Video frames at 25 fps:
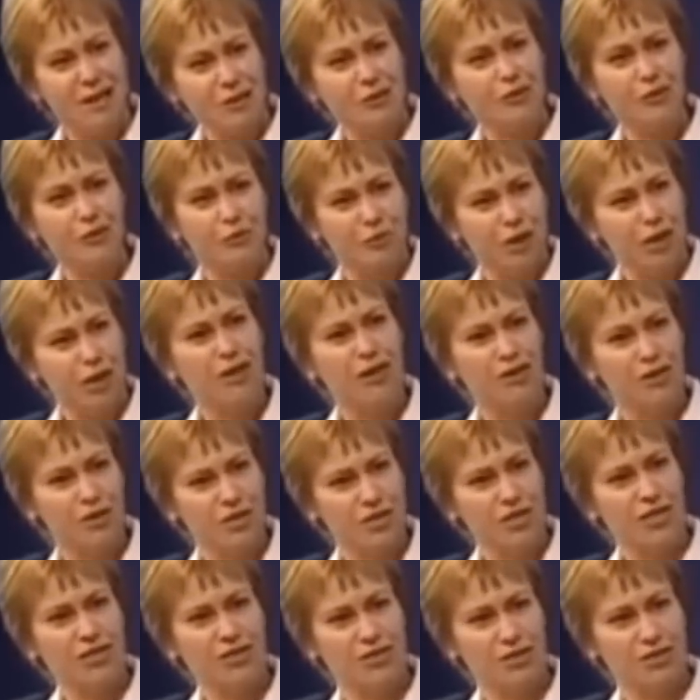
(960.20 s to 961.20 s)
that for me,
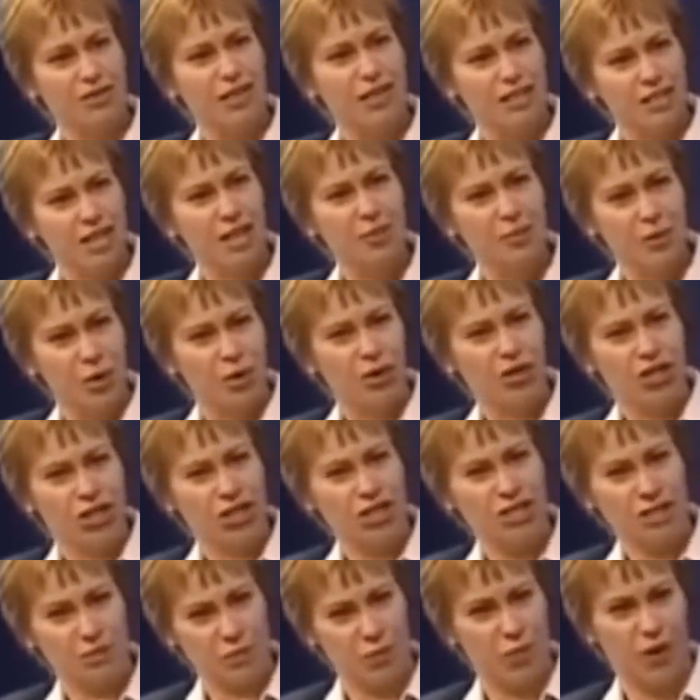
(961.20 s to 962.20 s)
those, those, that terminology
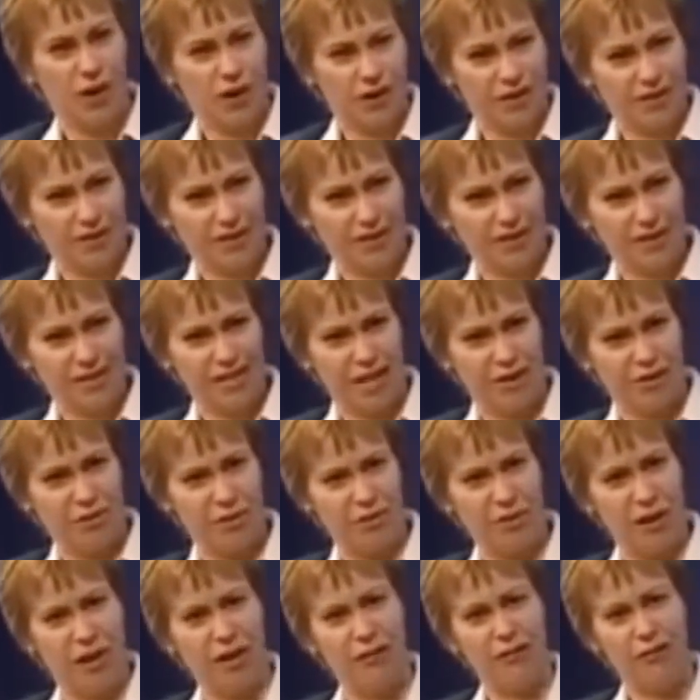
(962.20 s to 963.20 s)
doesn't work terribly well. I